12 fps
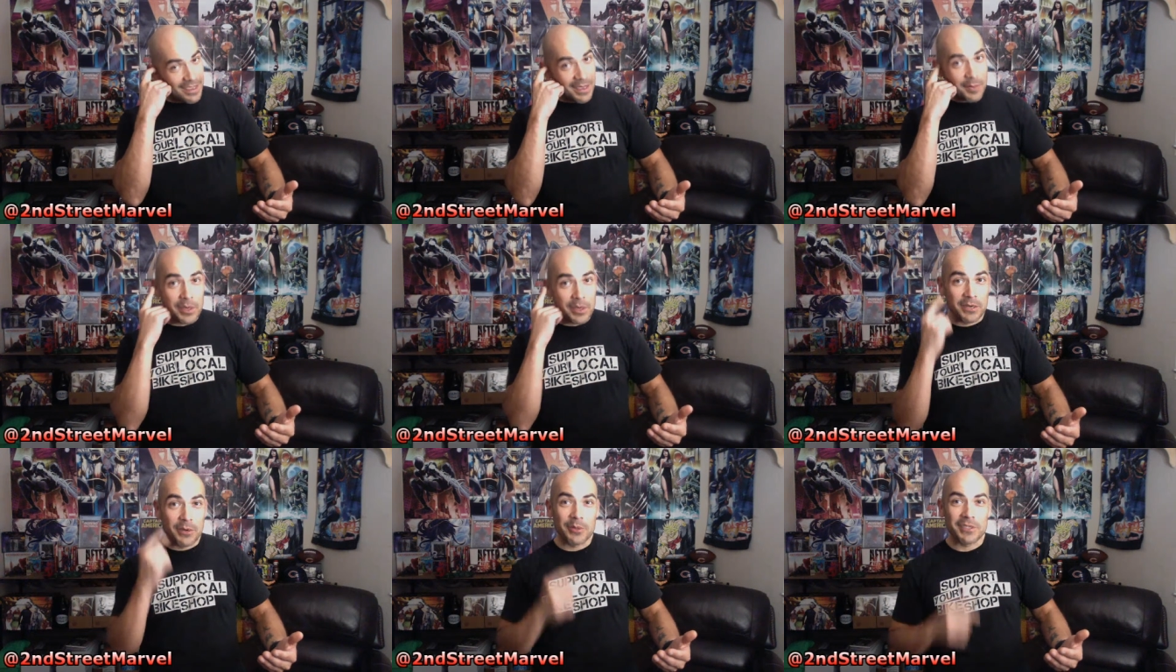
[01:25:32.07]
But you
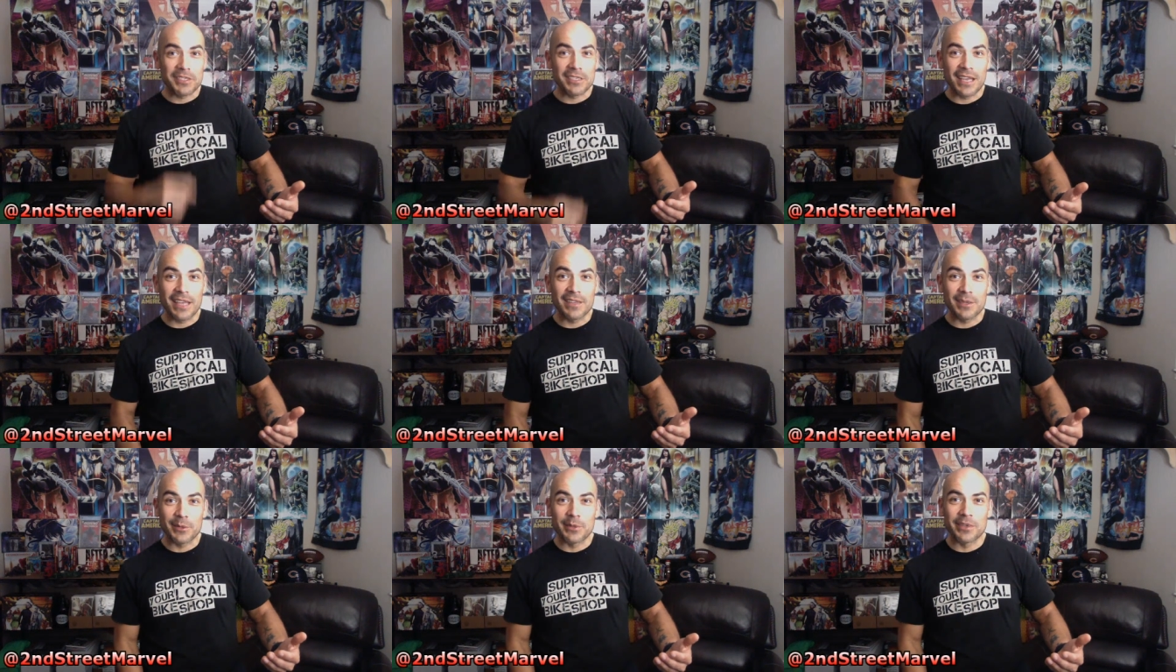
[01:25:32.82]
know what she's not
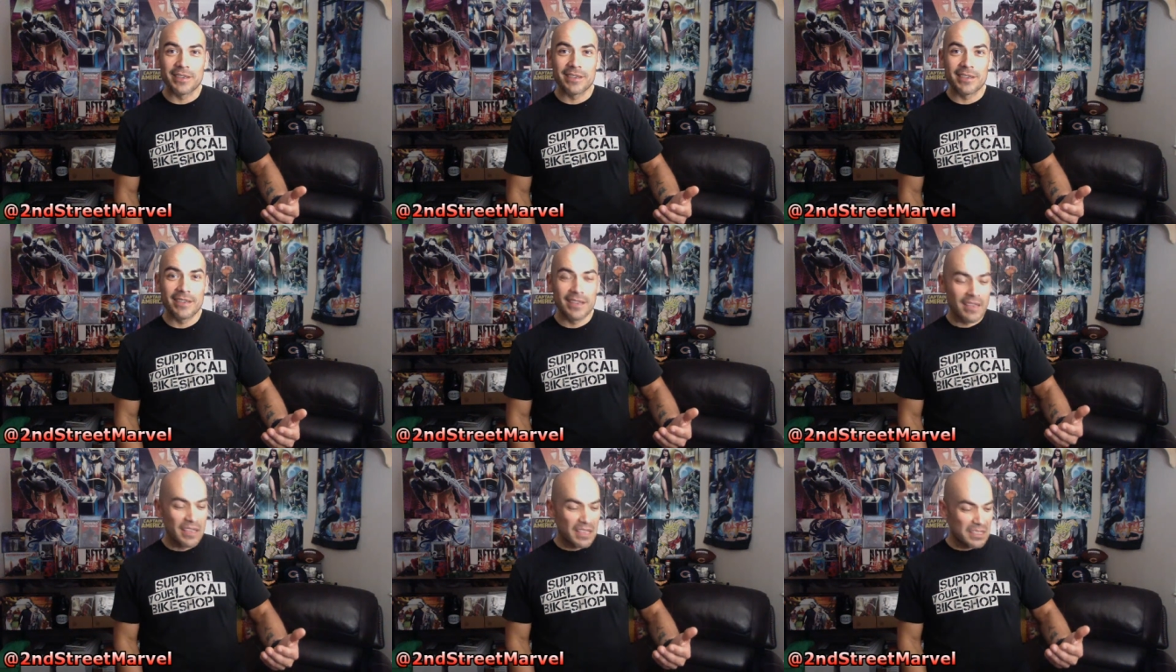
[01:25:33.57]
doing?
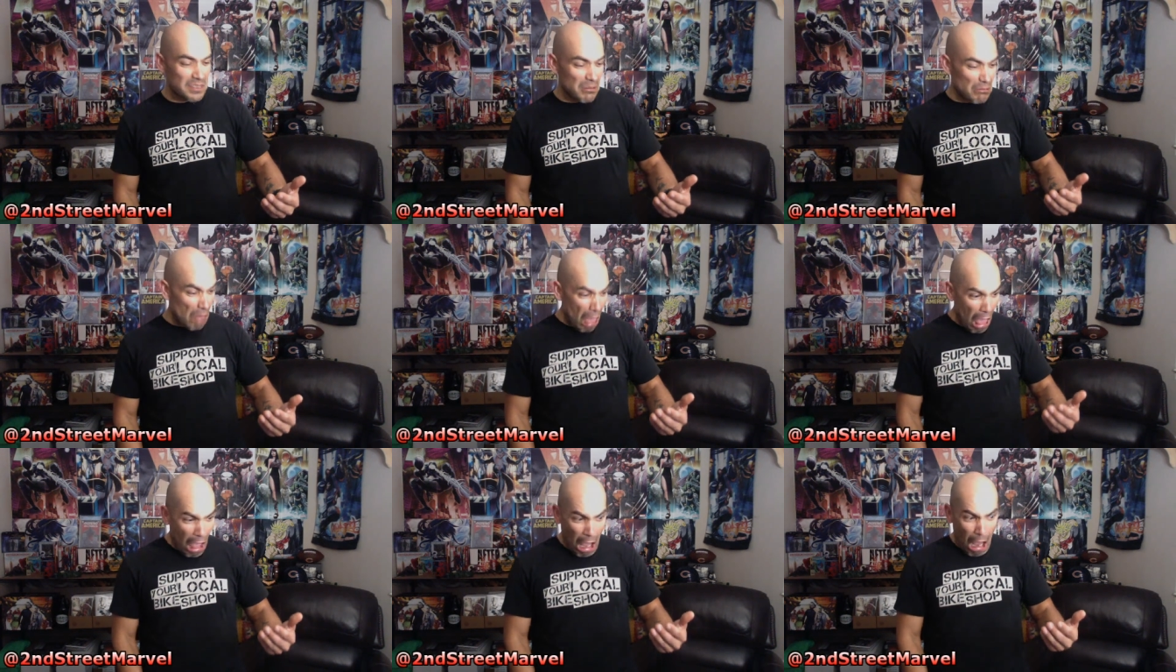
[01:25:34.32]
Is going,
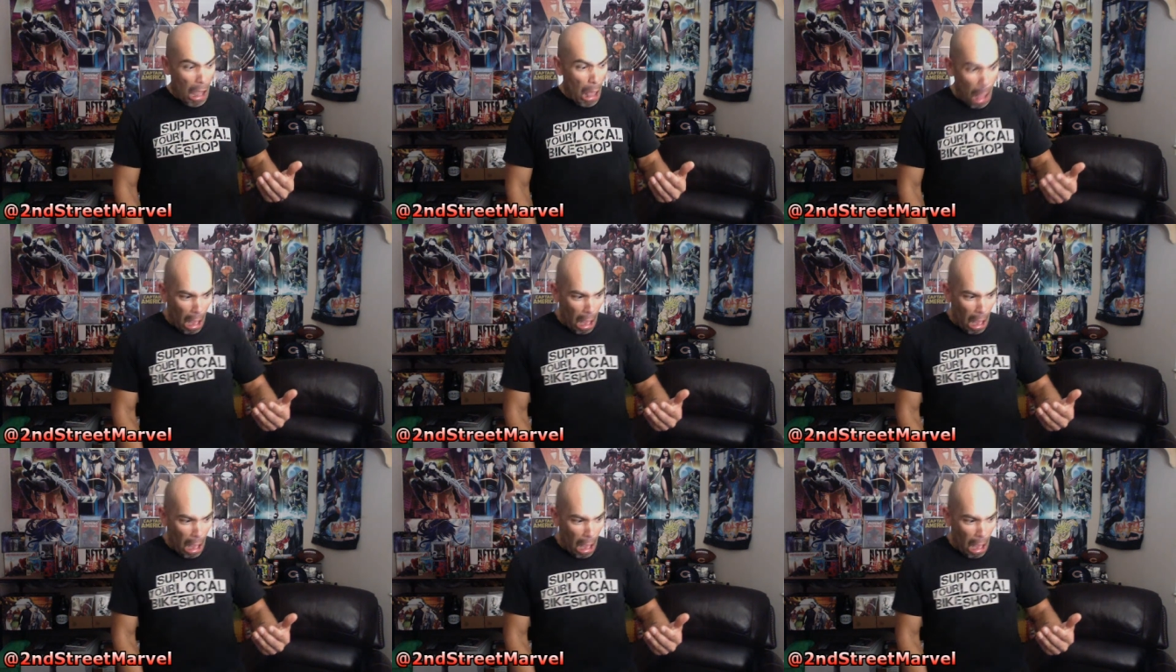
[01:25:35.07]
I